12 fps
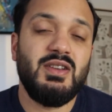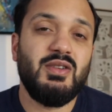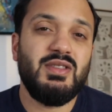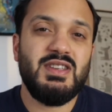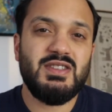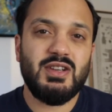
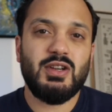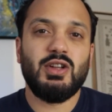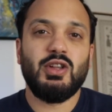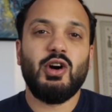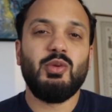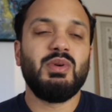These are
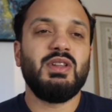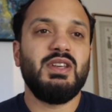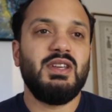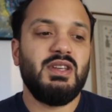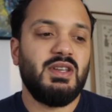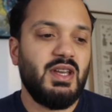
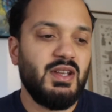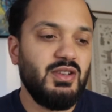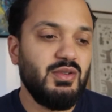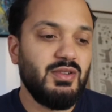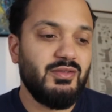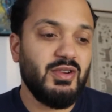globally
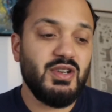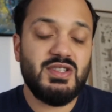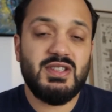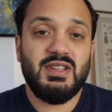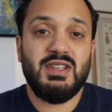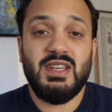and
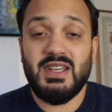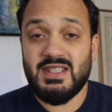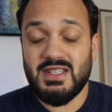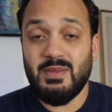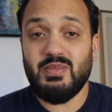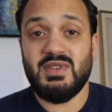universally
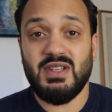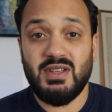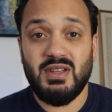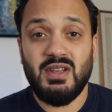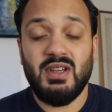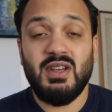
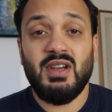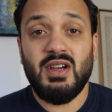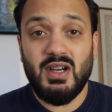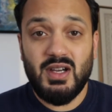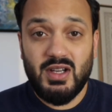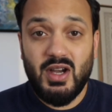accepted
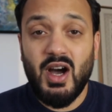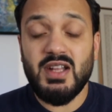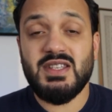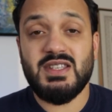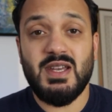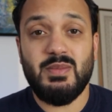
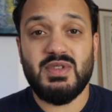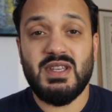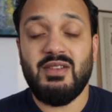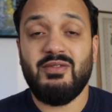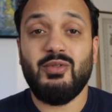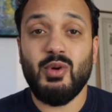concepts
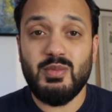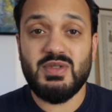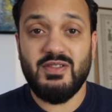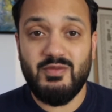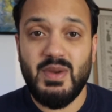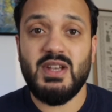and forms
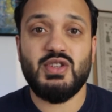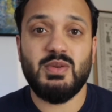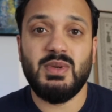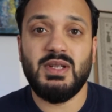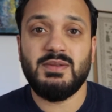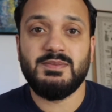of
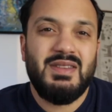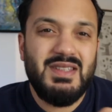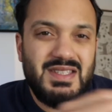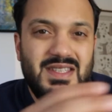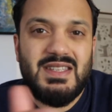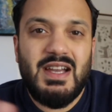measurement.
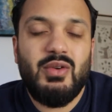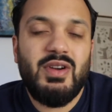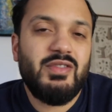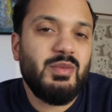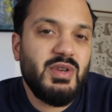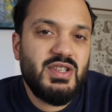This is,
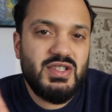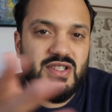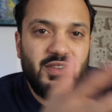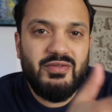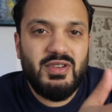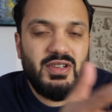however, much
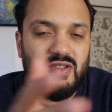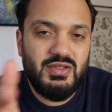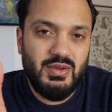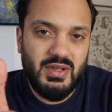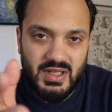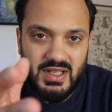tougher to
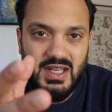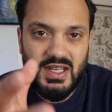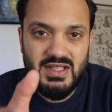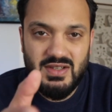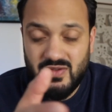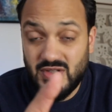do in the
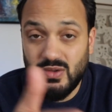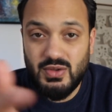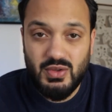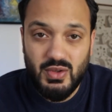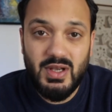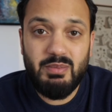case of
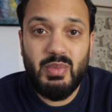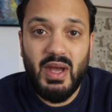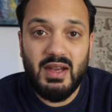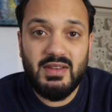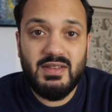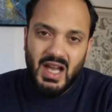social
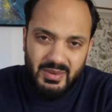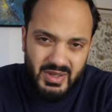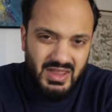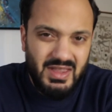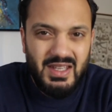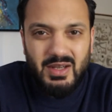impact.
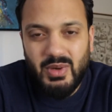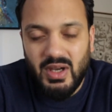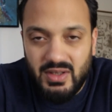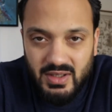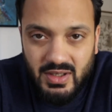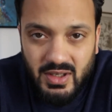Think
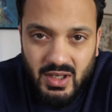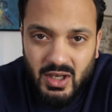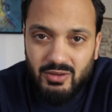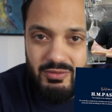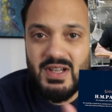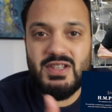about it.
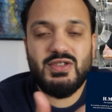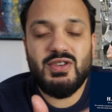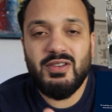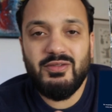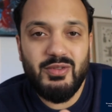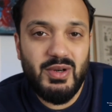A
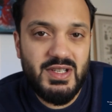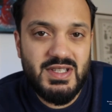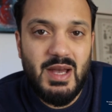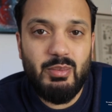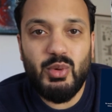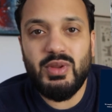restaurant, for
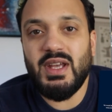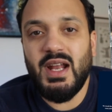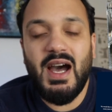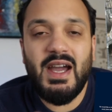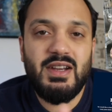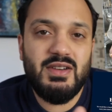example, that
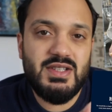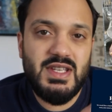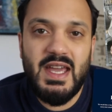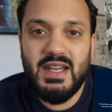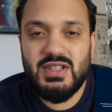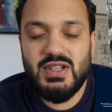hires
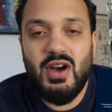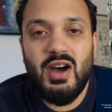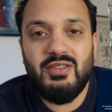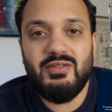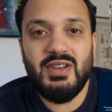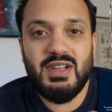
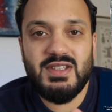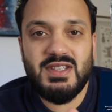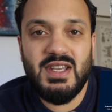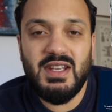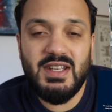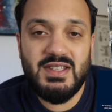ex-convicts
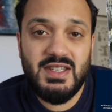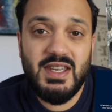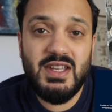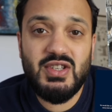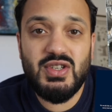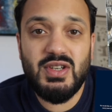in its
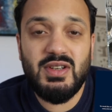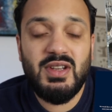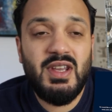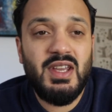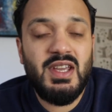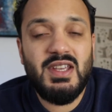kitchen
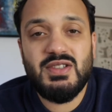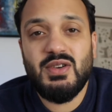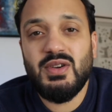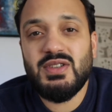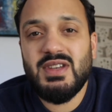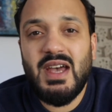is
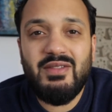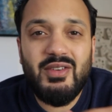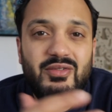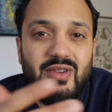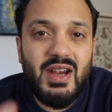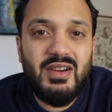going to have
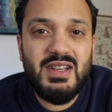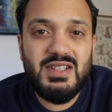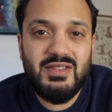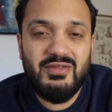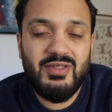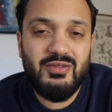a very
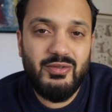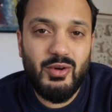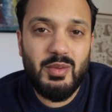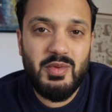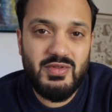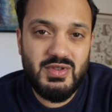different
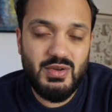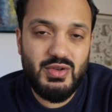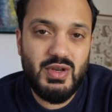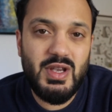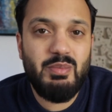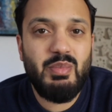form of
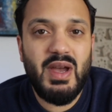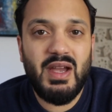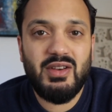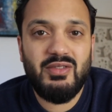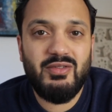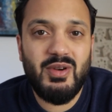social
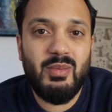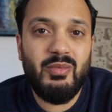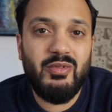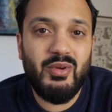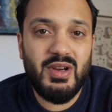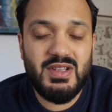impact from,
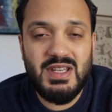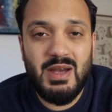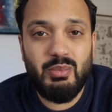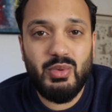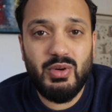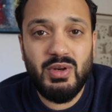for
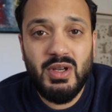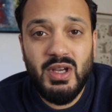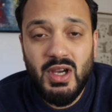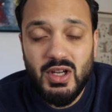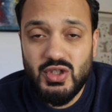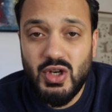example,
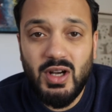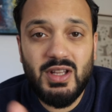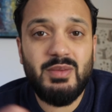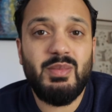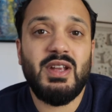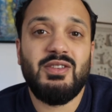a
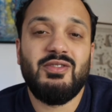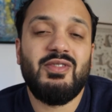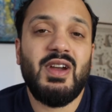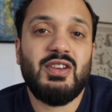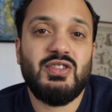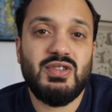chocolate
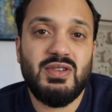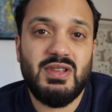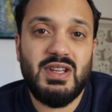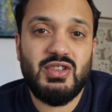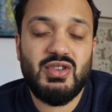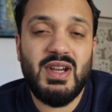manufacturer
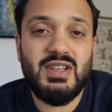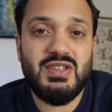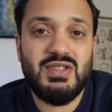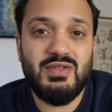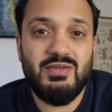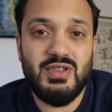that tries
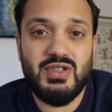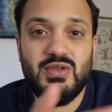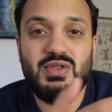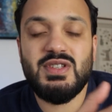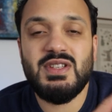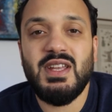to
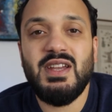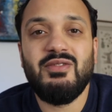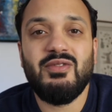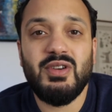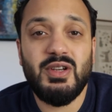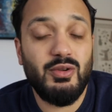reduce
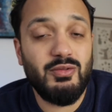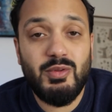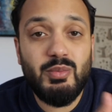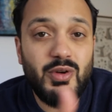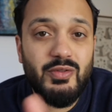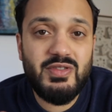slavery or
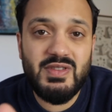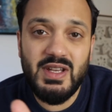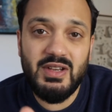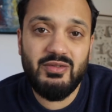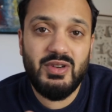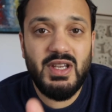remove
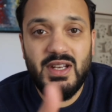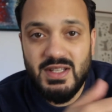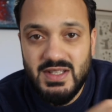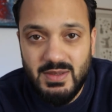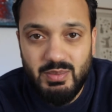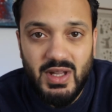slavery in
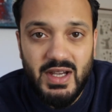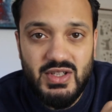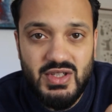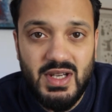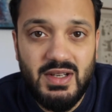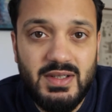its supply
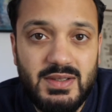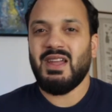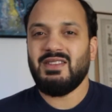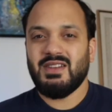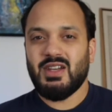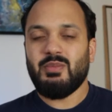chain.
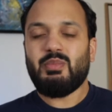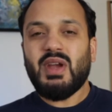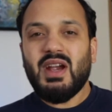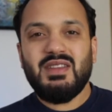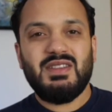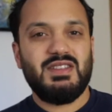And to
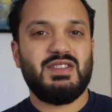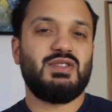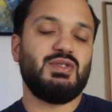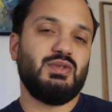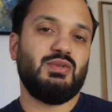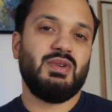compare these
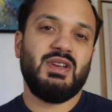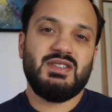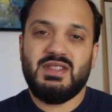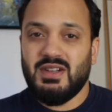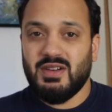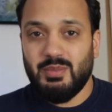two
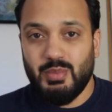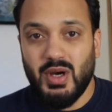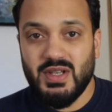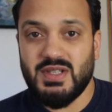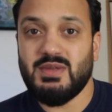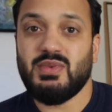is near
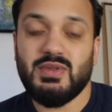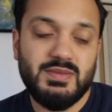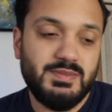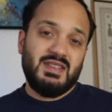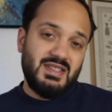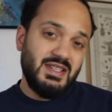impossible.
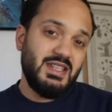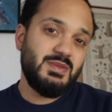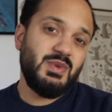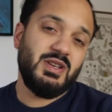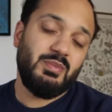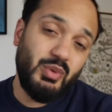This leads
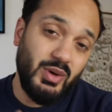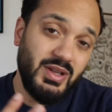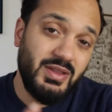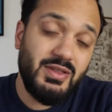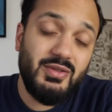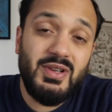me to
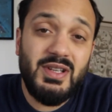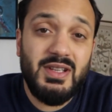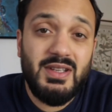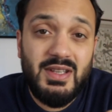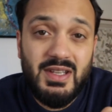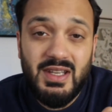point
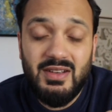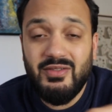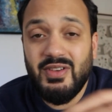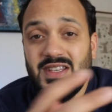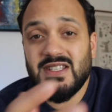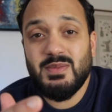3,
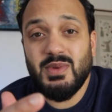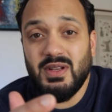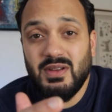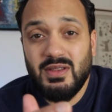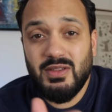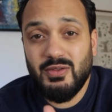
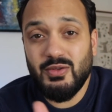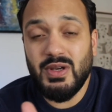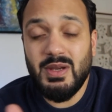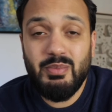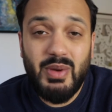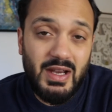investment through
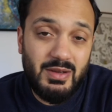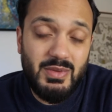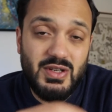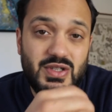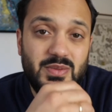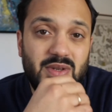impact
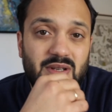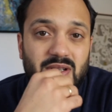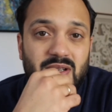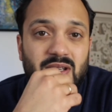measurement.